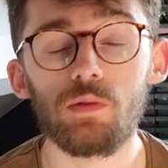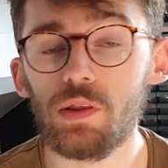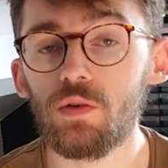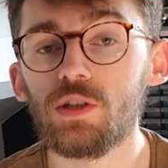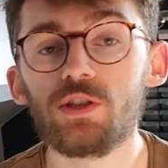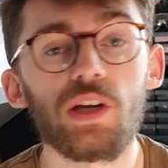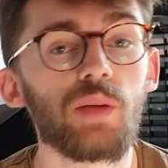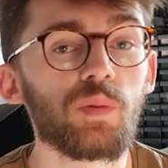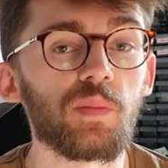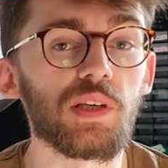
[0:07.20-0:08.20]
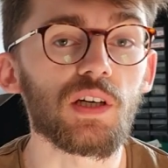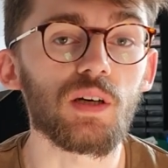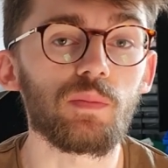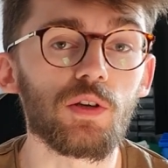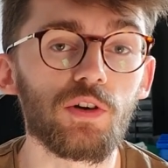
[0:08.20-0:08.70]
I thought I'd try and implement a
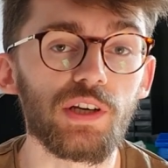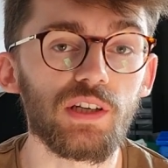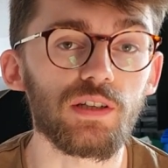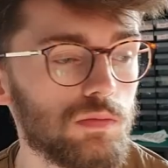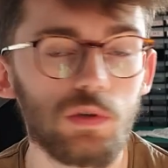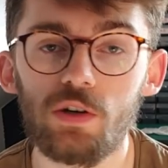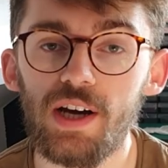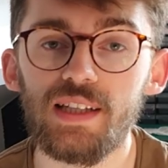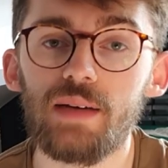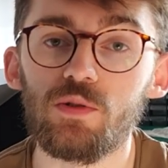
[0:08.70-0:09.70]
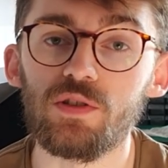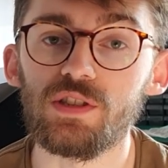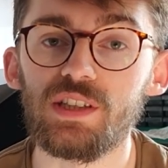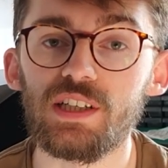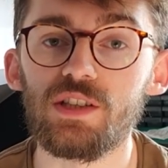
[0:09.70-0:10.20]
couple of your ideas. Cracked Emerald
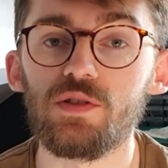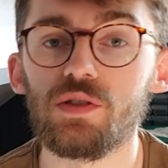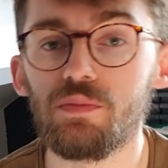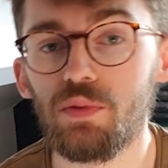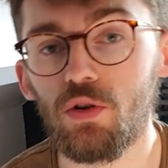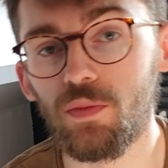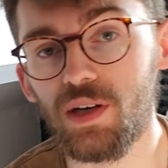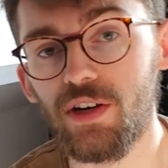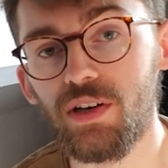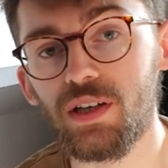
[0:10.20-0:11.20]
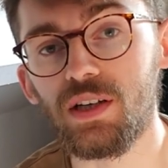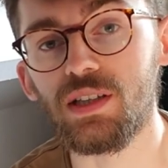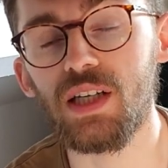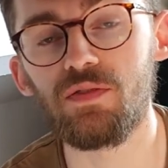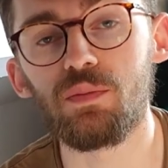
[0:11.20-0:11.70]
suggested using a ball bearing
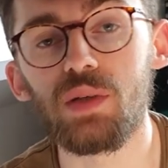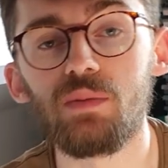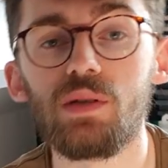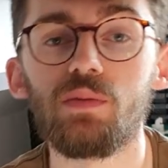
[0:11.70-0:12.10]
instead of a BB